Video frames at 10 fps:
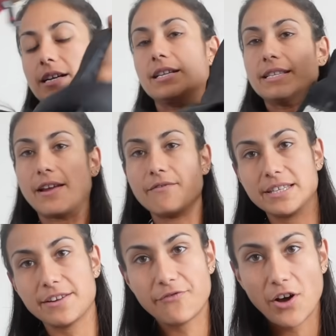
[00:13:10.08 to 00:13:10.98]
a
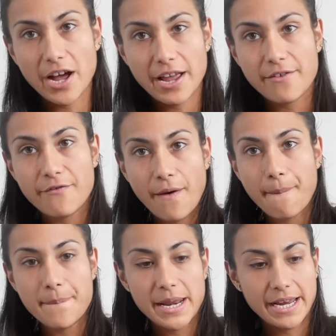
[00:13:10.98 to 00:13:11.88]
75
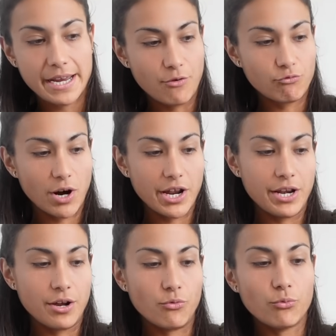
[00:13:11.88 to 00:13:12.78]
minute
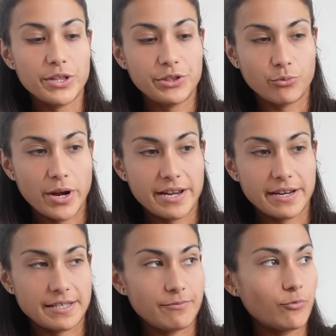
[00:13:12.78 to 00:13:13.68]
run with the
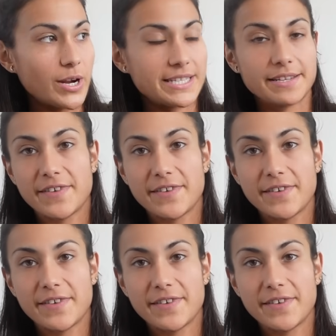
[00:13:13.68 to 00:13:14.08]
weighted, weighted